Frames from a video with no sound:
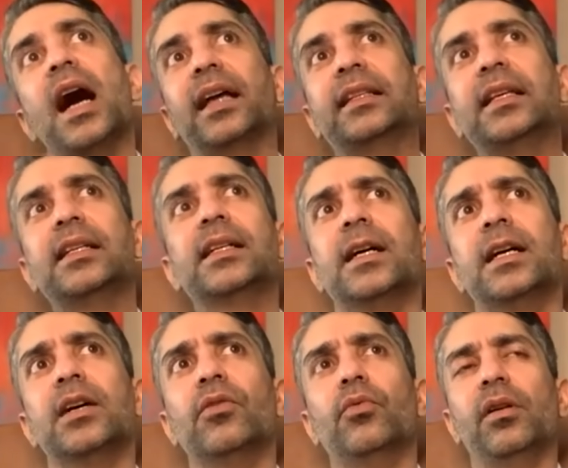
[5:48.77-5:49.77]
I think
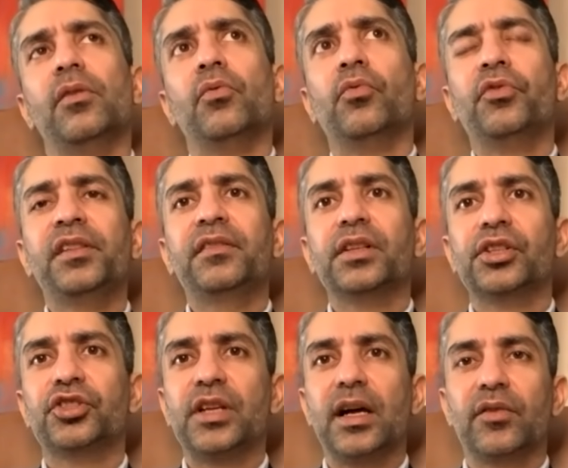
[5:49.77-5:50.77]

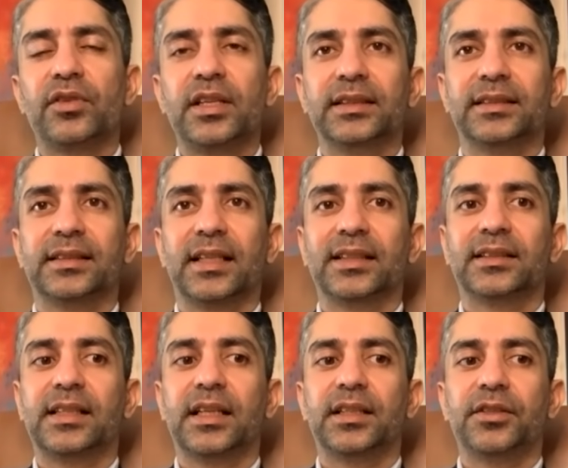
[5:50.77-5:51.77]
research now tells us
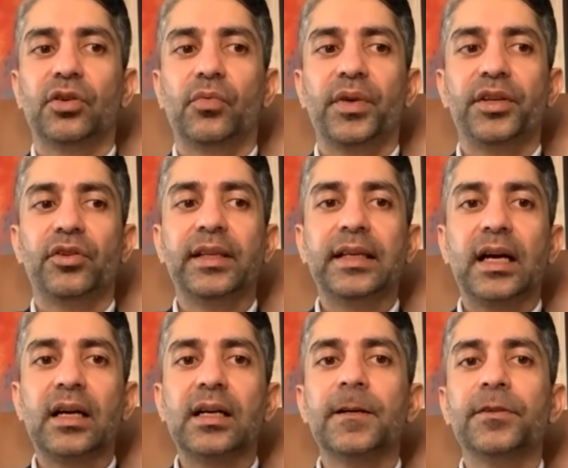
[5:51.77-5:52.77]
that you know when you're
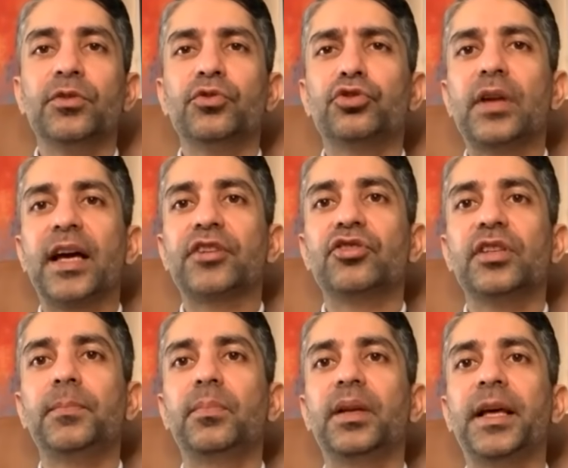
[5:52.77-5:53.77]
younger you should
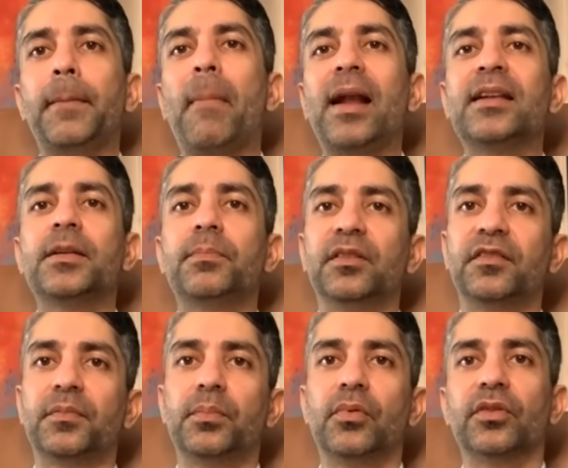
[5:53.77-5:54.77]
actually play multiple
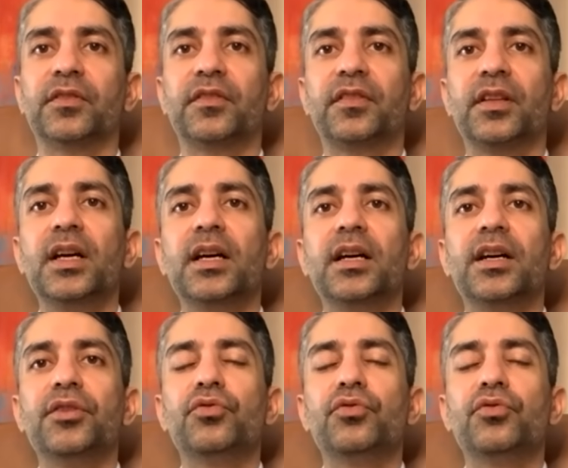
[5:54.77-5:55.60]
sports oh.